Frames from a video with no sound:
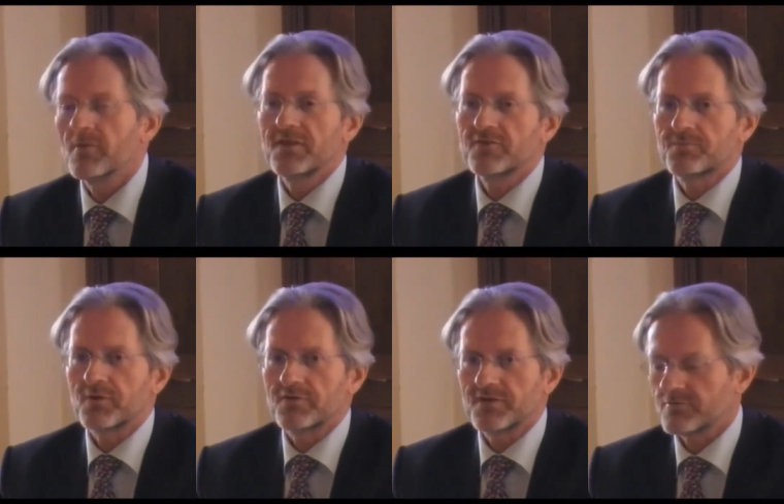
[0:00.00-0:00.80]
But this
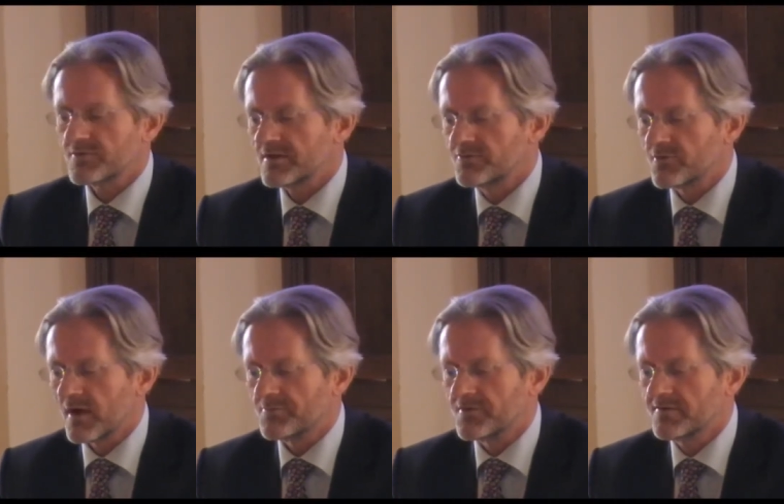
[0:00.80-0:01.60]
project was
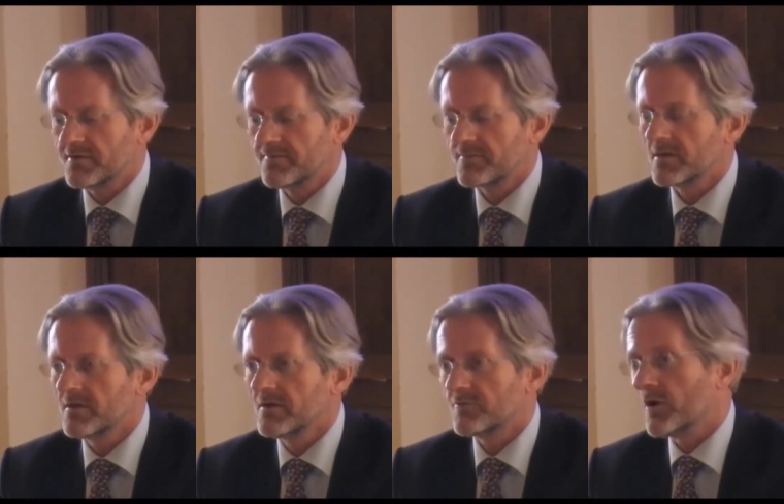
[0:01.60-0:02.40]
interrupted,
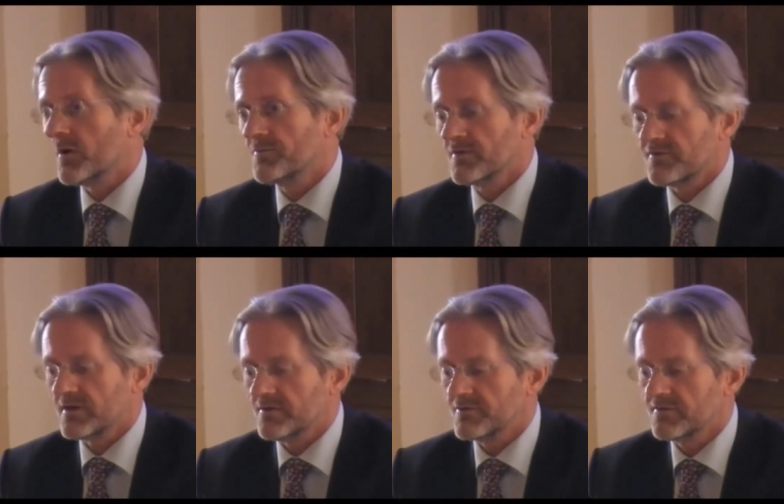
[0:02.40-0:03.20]
for obvious
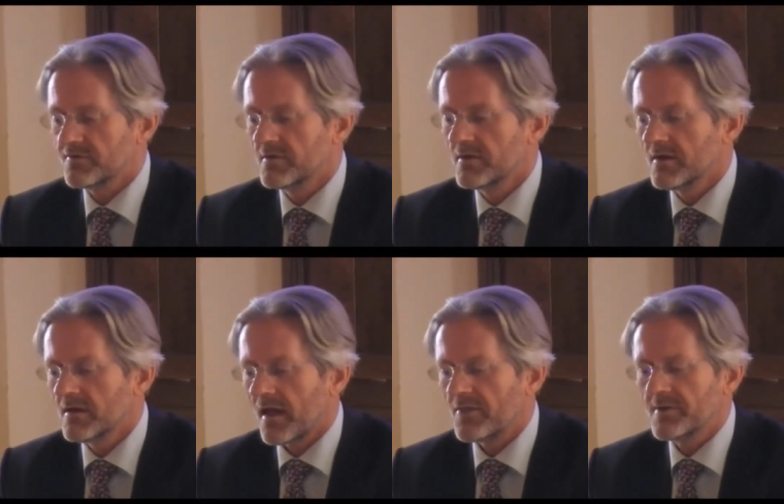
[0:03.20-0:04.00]
reasons,
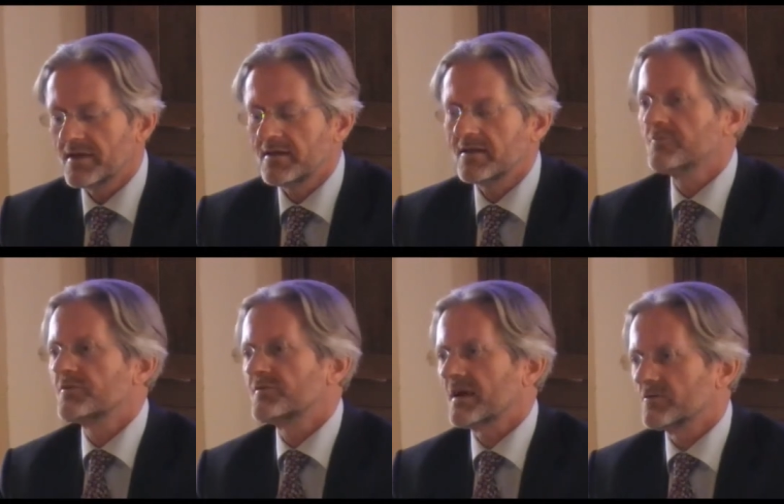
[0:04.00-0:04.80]
at the beginning
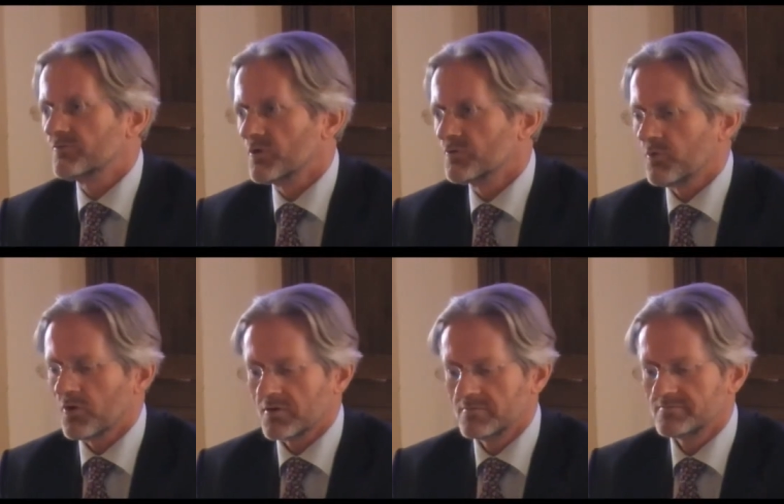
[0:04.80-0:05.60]
of the Second World
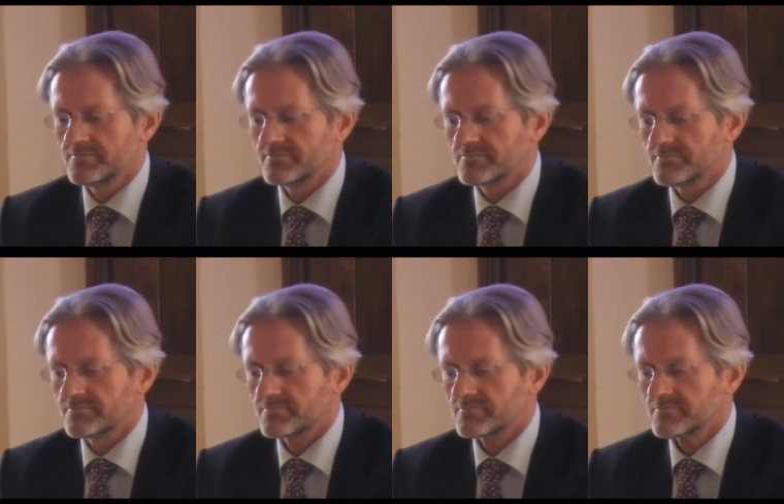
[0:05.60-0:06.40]
War.
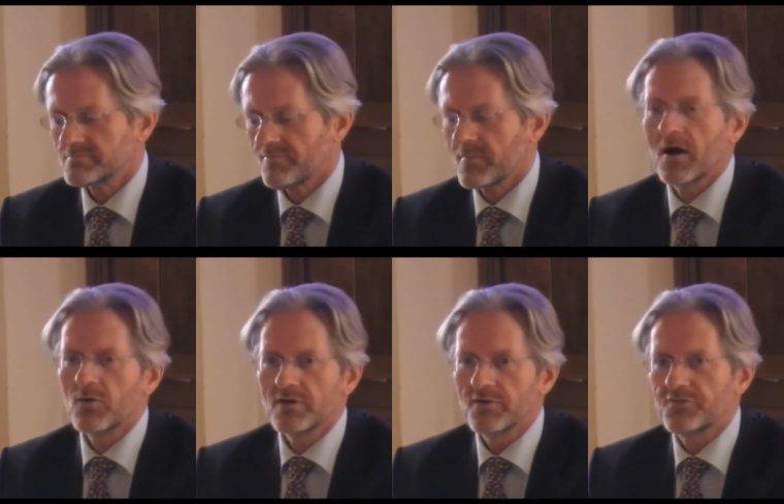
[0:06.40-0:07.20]

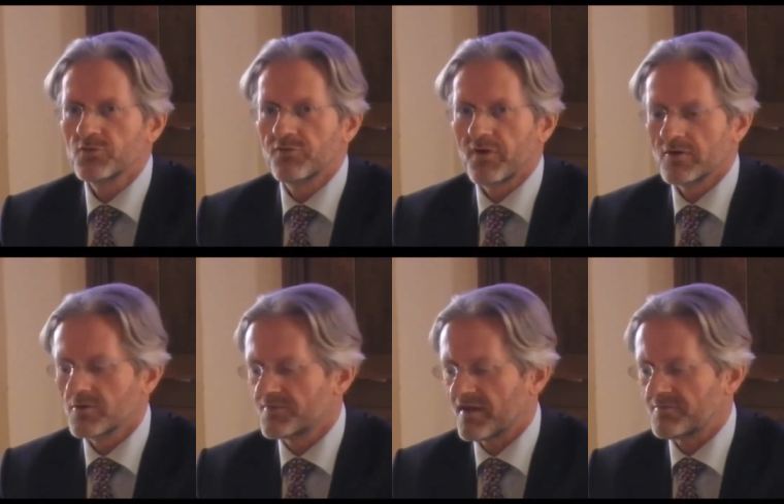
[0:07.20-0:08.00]
Only a few
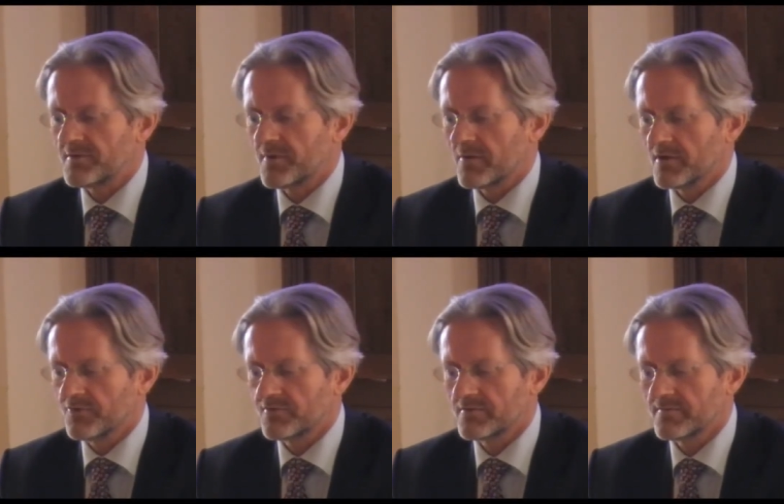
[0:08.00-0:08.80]
volumes have been
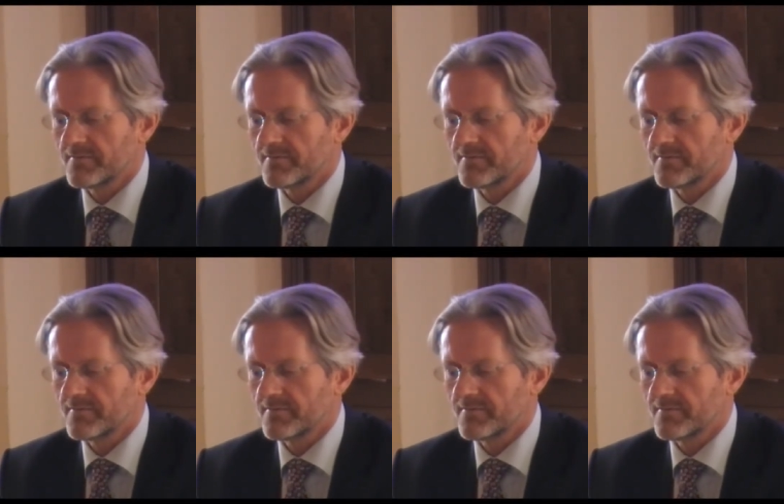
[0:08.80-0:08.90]
published.